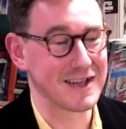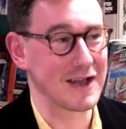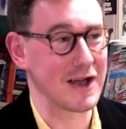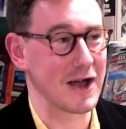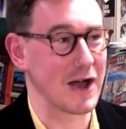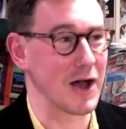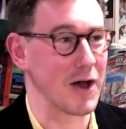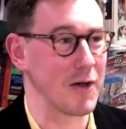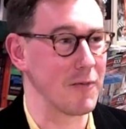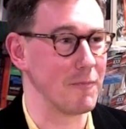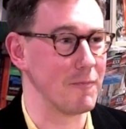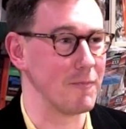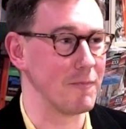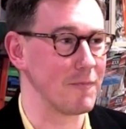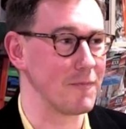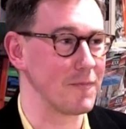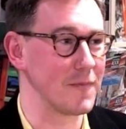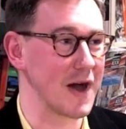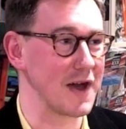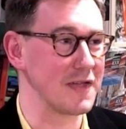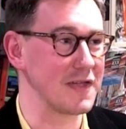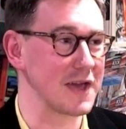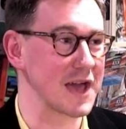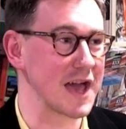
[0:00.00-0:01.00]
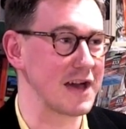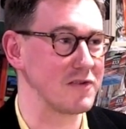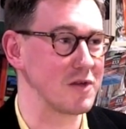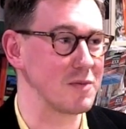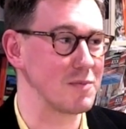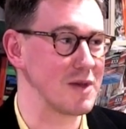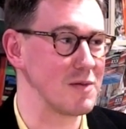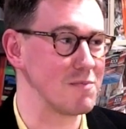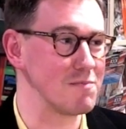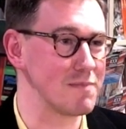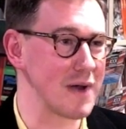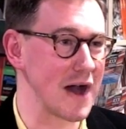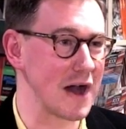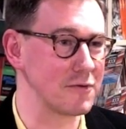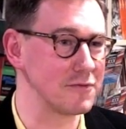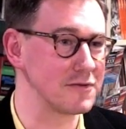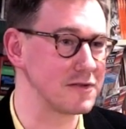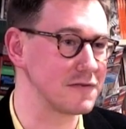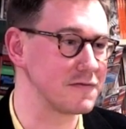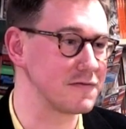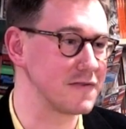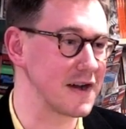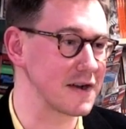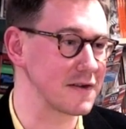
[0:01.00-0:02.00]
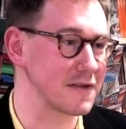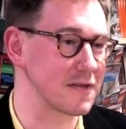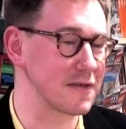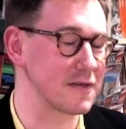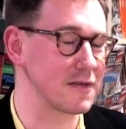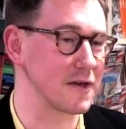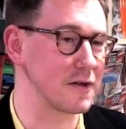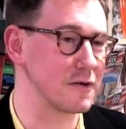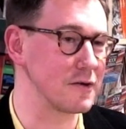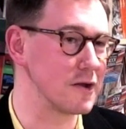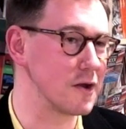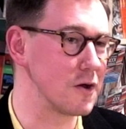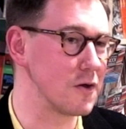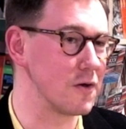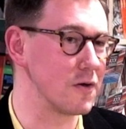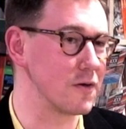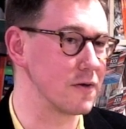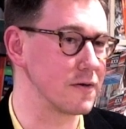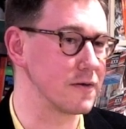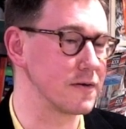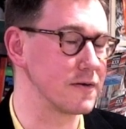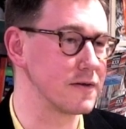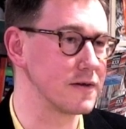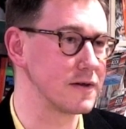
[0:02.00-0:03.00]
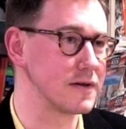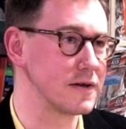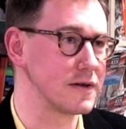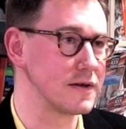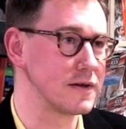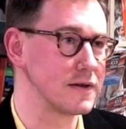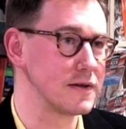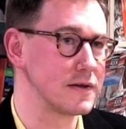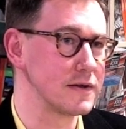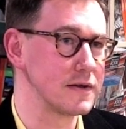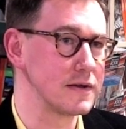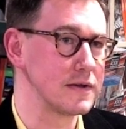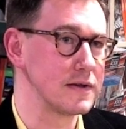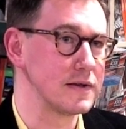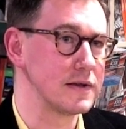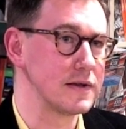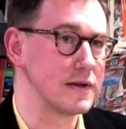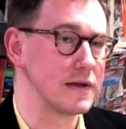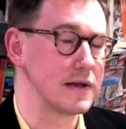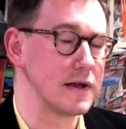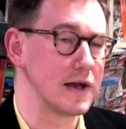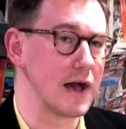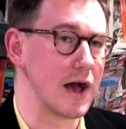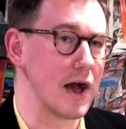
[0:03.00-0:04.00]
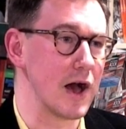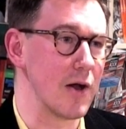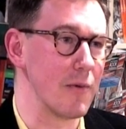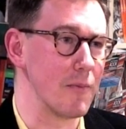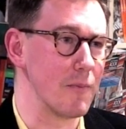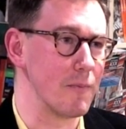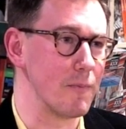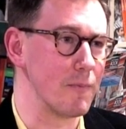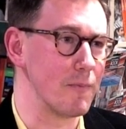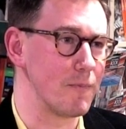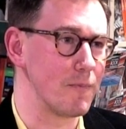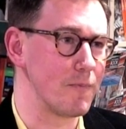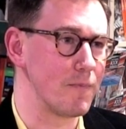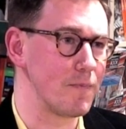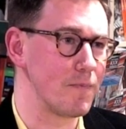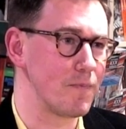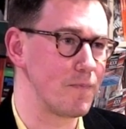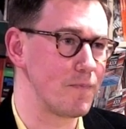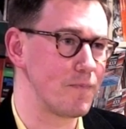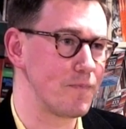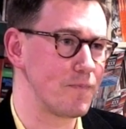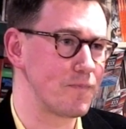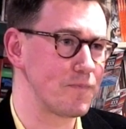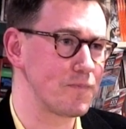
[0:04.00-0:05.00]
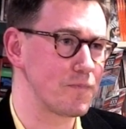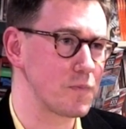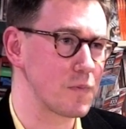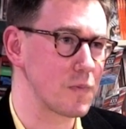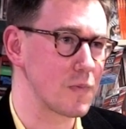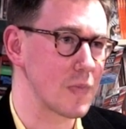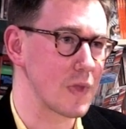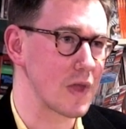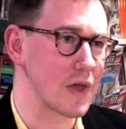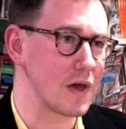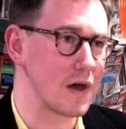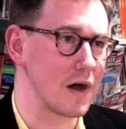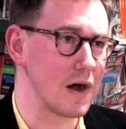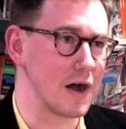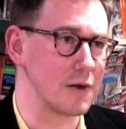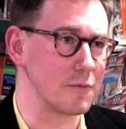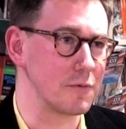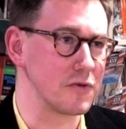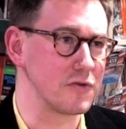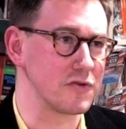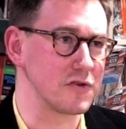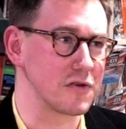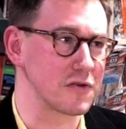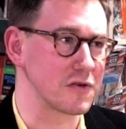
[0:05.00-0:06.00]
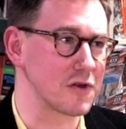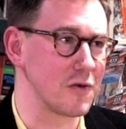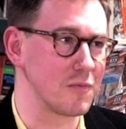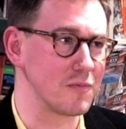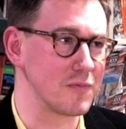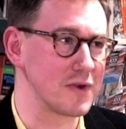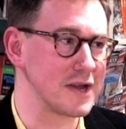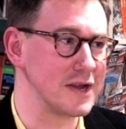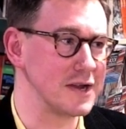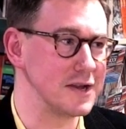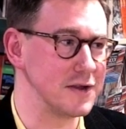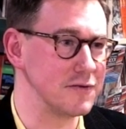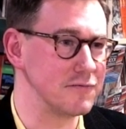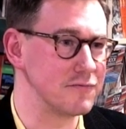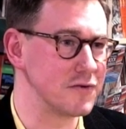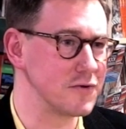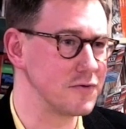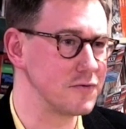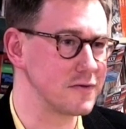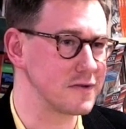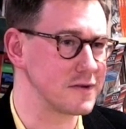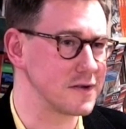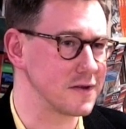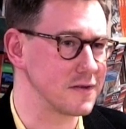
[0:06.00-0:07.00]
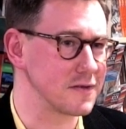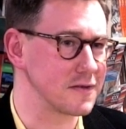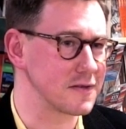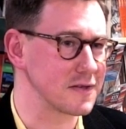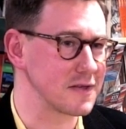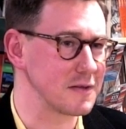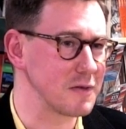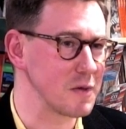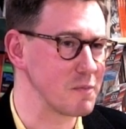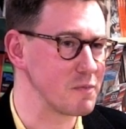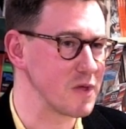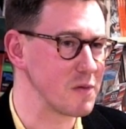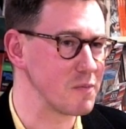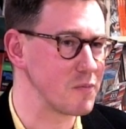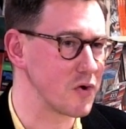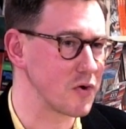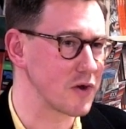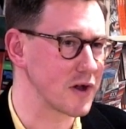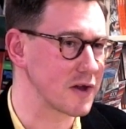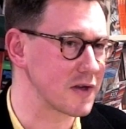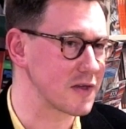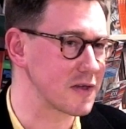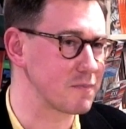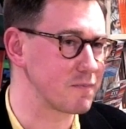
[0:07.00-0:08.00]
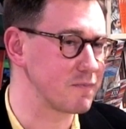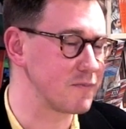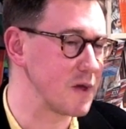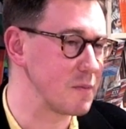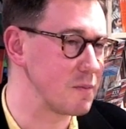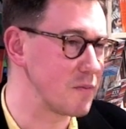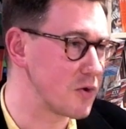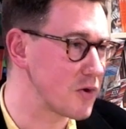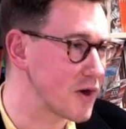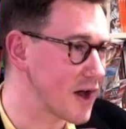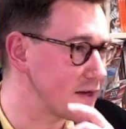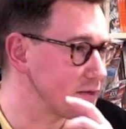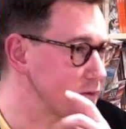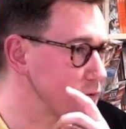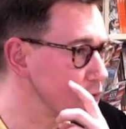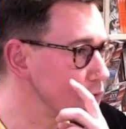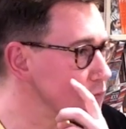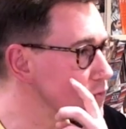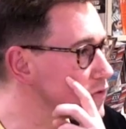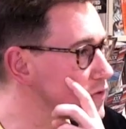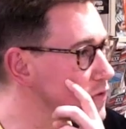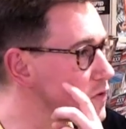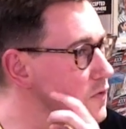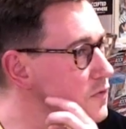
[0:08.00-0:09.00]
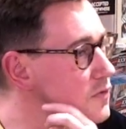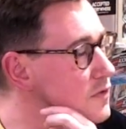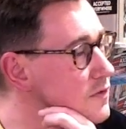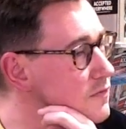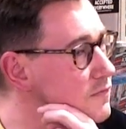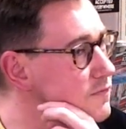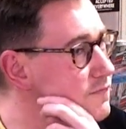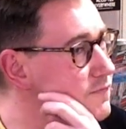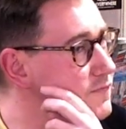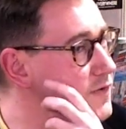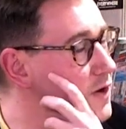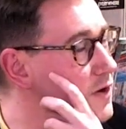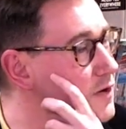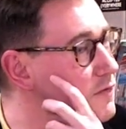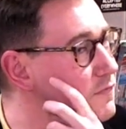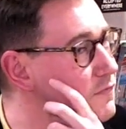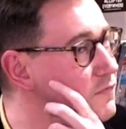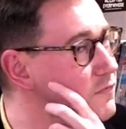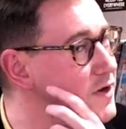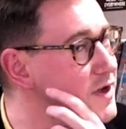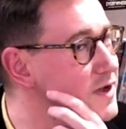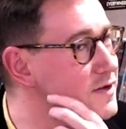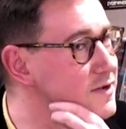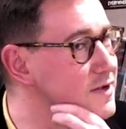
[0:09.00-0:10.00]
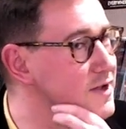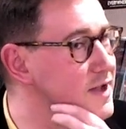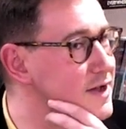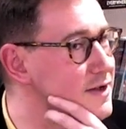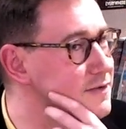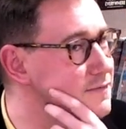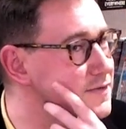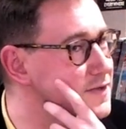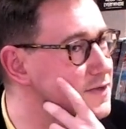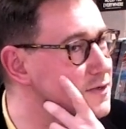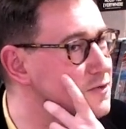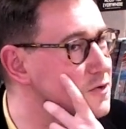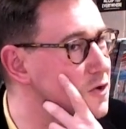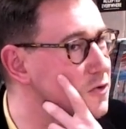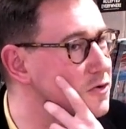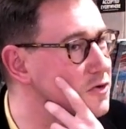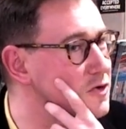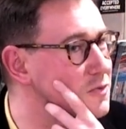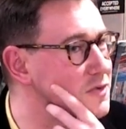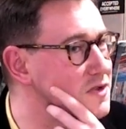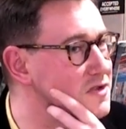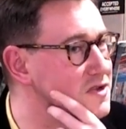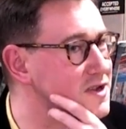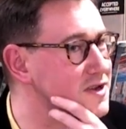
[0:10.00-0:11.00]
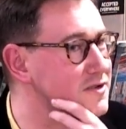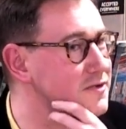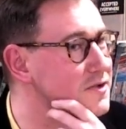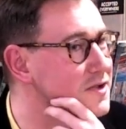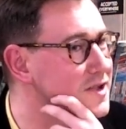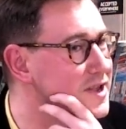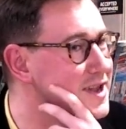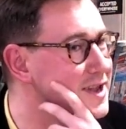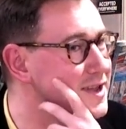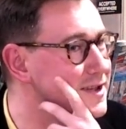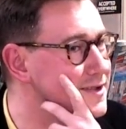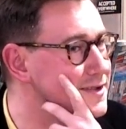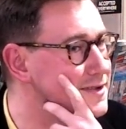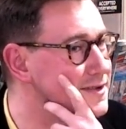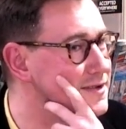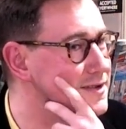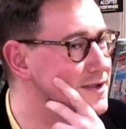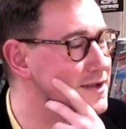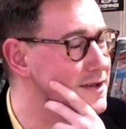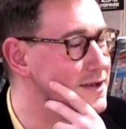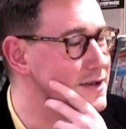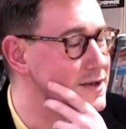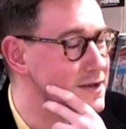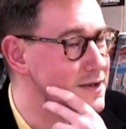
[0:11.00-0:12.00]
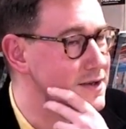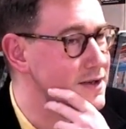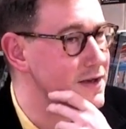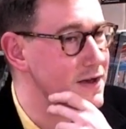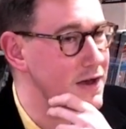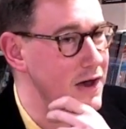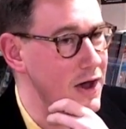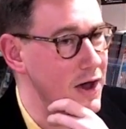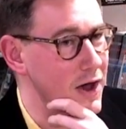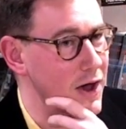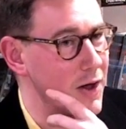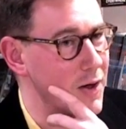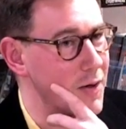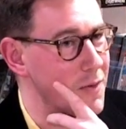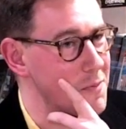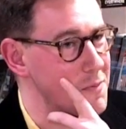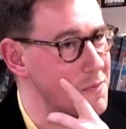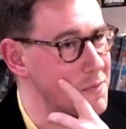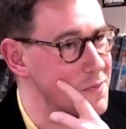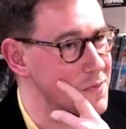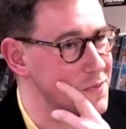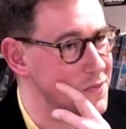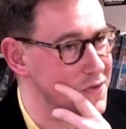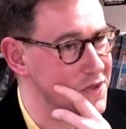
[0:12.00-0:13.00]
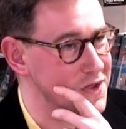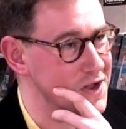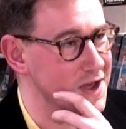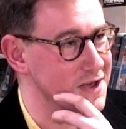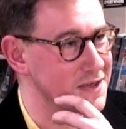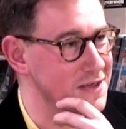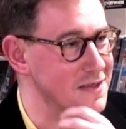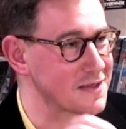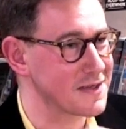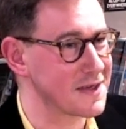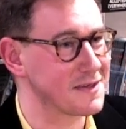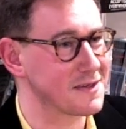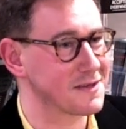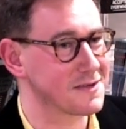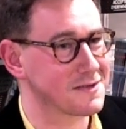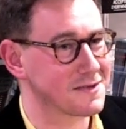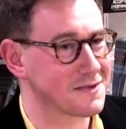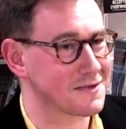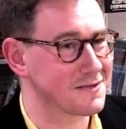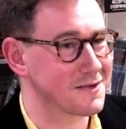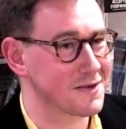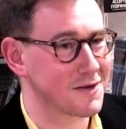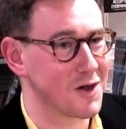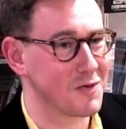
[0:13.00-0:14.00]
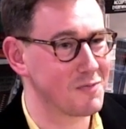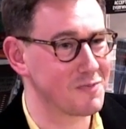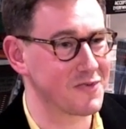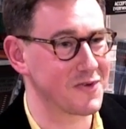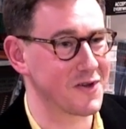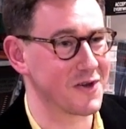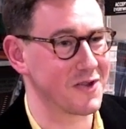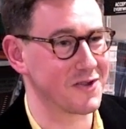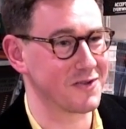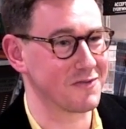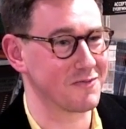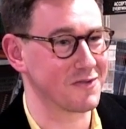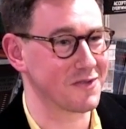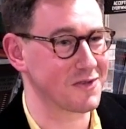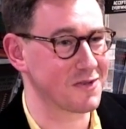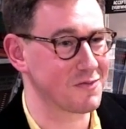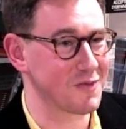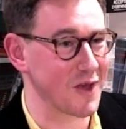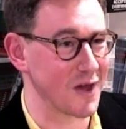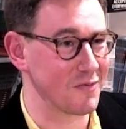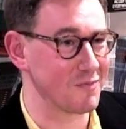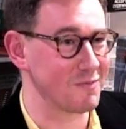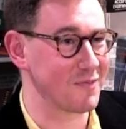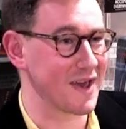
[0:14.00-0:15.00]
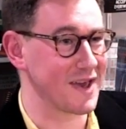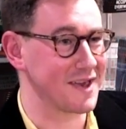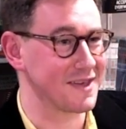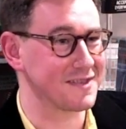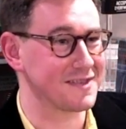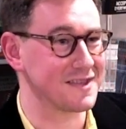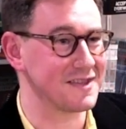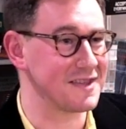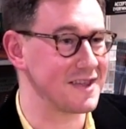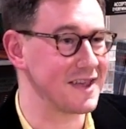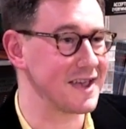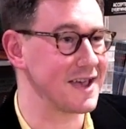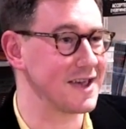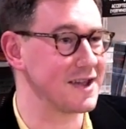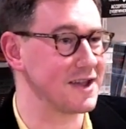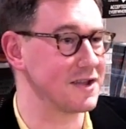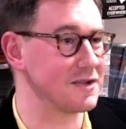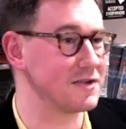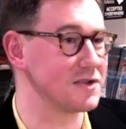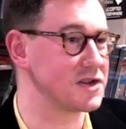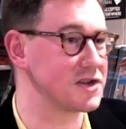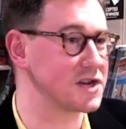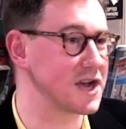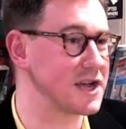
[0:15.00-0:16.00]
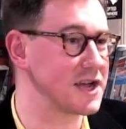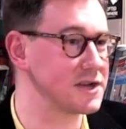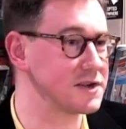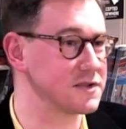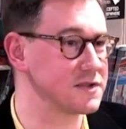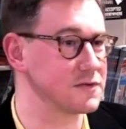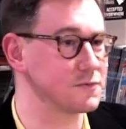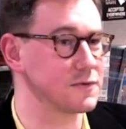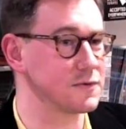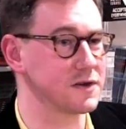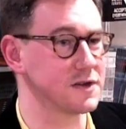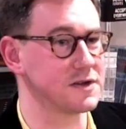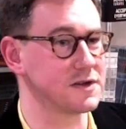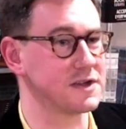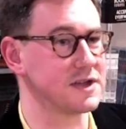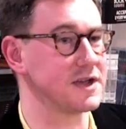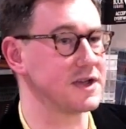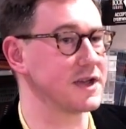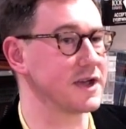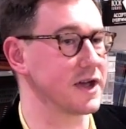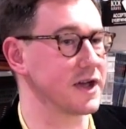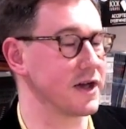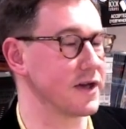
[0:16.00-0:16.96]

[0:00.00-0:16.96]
I think having been bound to facts so long, I was just completely ruthless. The book has all sorts of real life historical material in it that I scissored up and pasted in and changed the wording.